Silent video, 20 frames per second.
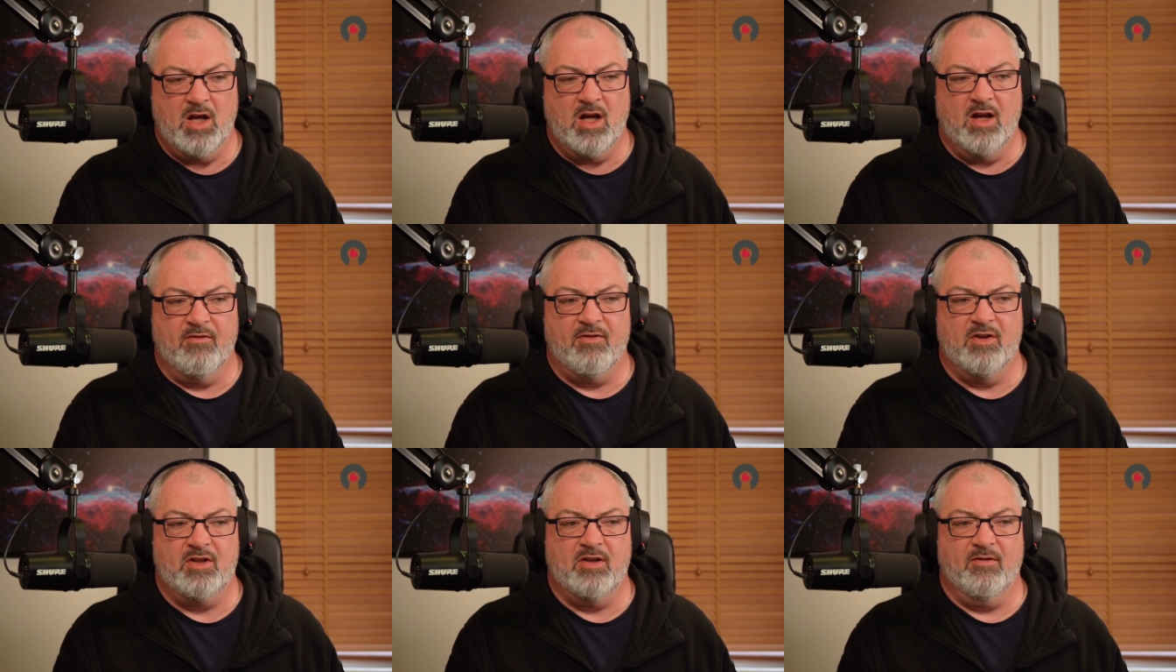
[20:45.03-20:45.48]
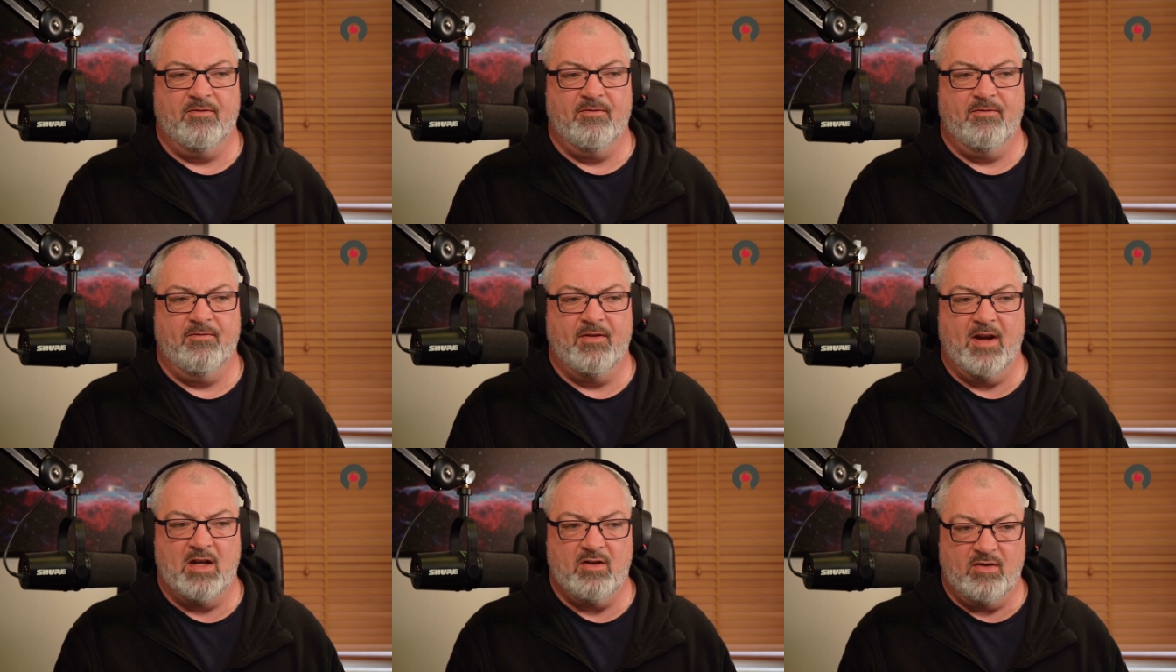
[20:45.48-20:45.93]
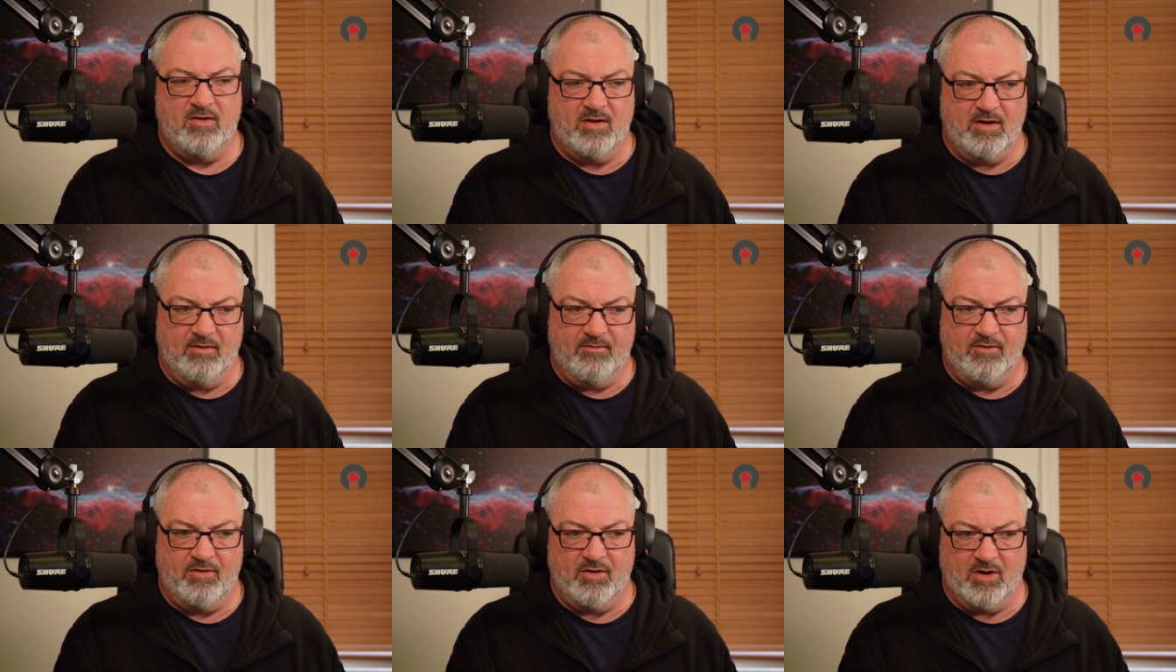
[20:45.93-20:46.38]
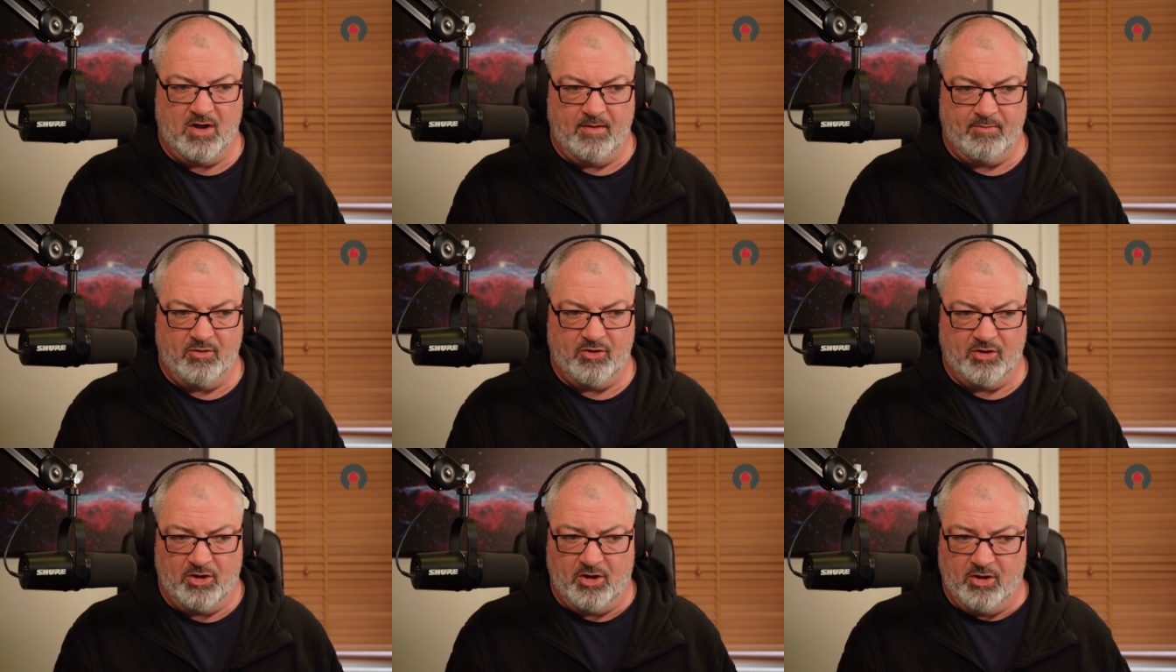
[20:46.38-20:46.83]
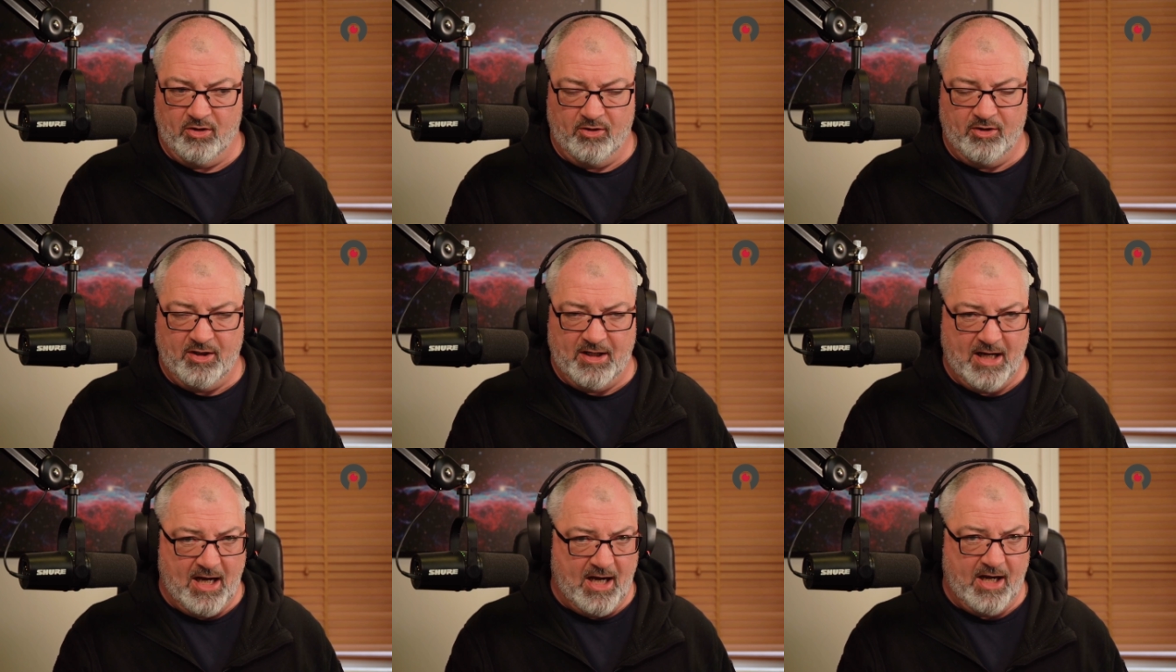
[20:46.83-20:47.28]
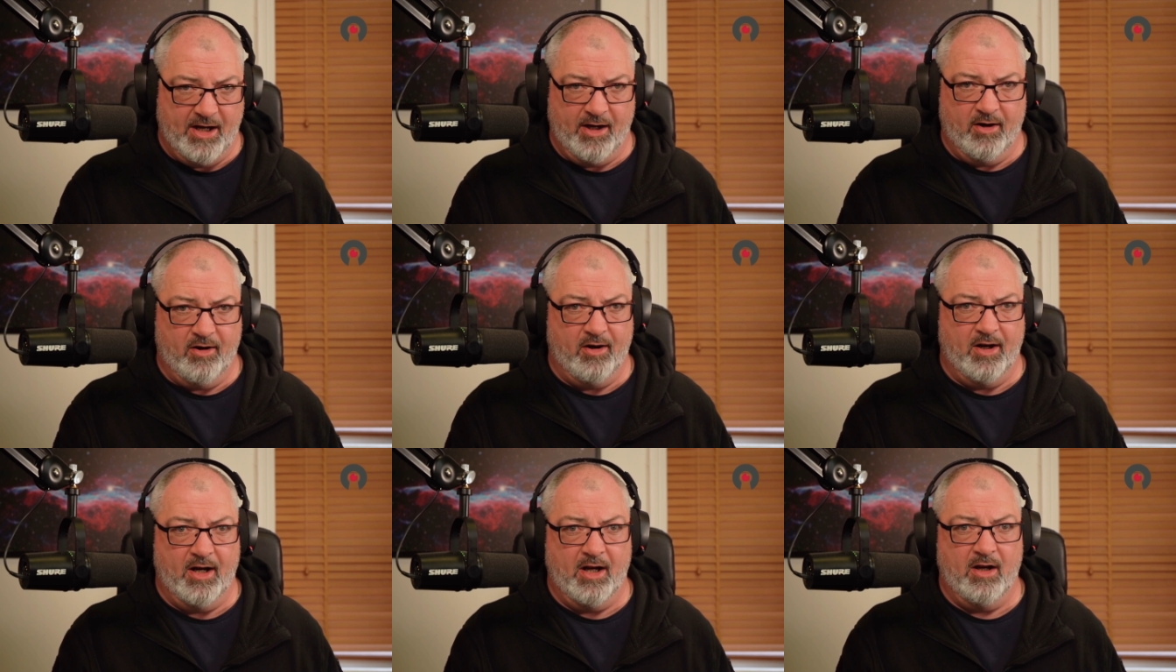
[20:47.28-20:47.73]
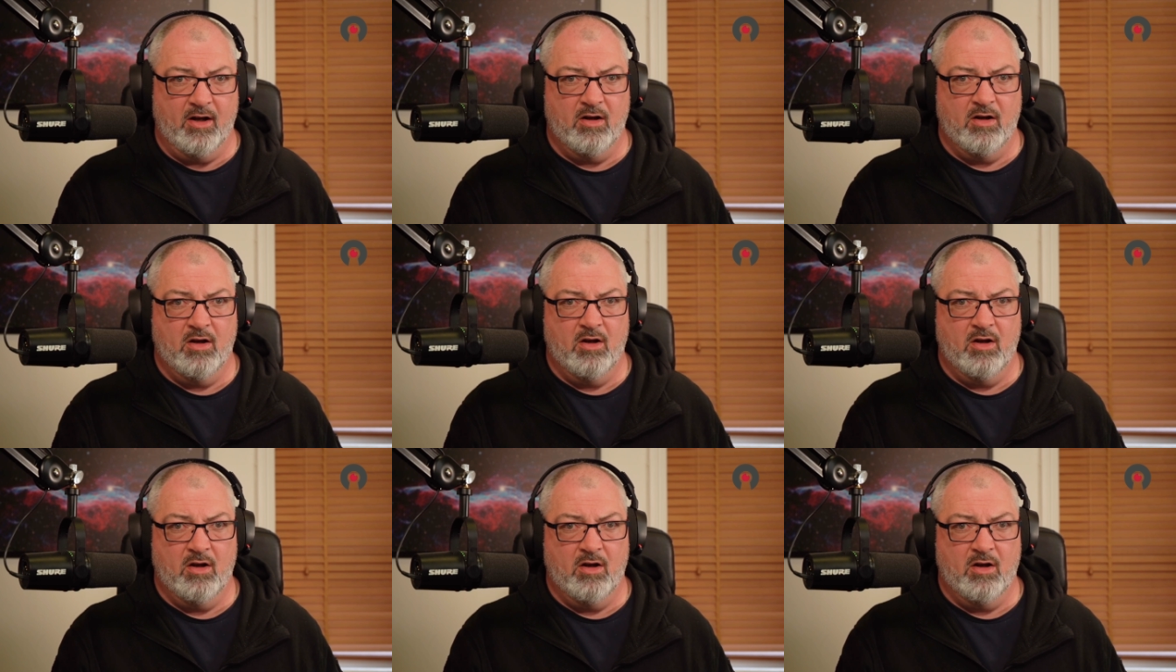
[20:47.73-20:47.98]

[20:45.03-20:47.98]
if a defensive cybersecurity A I